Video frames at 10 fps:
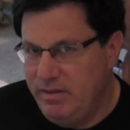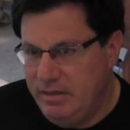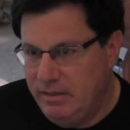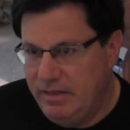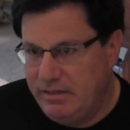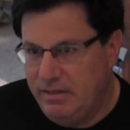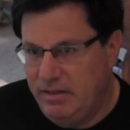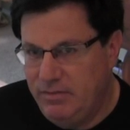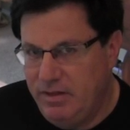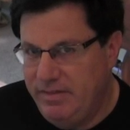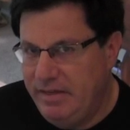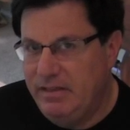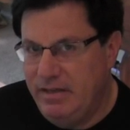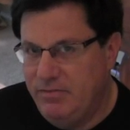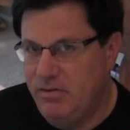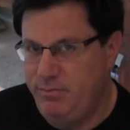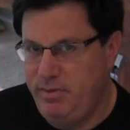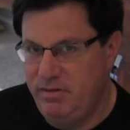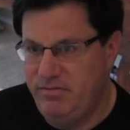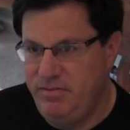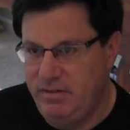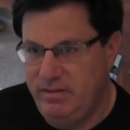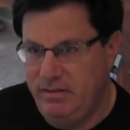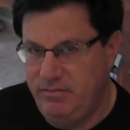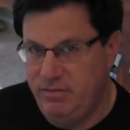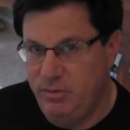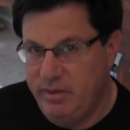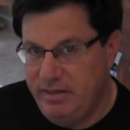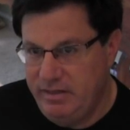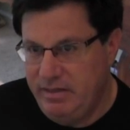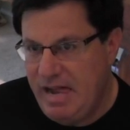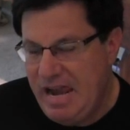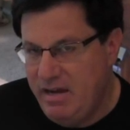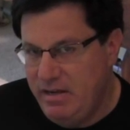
the intellect level, on that level of pure feeling and fluidity.